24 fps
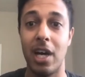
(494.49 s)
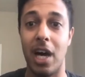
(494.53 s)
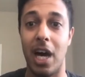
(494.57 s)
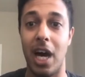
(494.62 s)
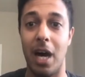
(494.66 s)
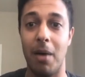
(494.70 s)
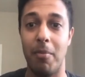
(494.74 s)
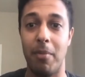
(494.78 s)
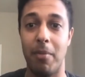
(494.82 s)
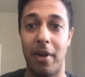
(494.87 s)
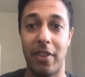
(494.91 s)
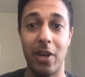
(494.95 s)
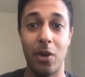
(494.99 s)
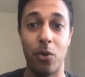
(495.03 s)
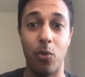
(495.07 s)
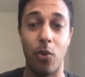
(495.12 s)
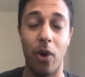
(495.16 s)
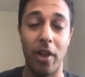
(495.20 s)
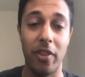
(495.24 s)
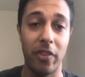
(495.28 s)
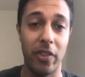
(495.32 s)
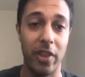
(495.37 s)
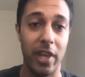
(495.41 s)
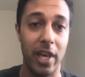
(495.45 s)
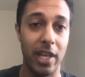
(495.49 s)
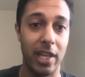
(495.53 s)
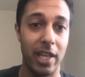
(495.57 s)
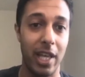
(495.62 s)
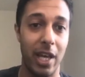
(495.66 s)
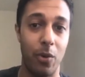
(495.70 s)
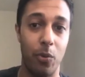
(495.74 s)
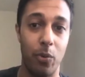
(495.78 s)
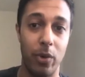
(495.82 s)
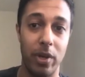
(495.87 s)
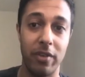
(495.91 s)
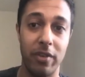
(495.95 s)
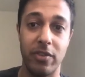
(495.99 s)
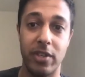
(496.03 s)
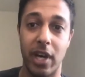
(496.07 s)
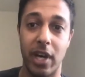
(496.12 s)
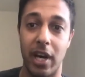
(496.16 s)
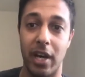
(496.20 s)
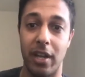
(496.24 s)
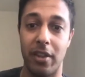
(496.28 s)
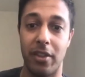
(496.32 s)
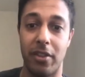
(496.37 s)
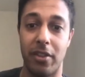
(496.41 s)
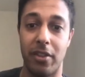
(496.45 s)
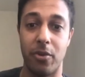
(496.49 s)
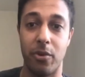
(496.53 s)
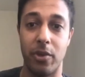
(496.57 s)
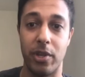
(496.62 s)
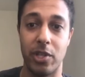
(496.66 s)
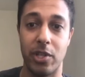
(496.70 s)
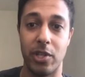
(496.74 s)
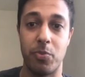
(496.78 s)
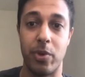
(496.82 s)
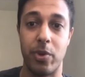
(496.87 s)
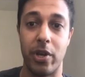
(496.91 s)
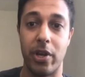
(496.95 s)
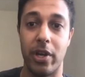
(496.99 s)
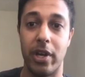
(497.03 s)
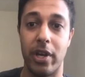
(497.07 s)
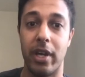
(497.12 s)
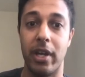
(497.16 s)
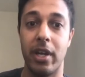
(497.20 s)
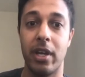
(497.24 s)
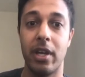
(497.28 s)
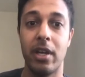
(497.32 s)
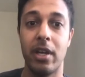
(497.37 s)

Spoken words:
I think one thing that we've done through this period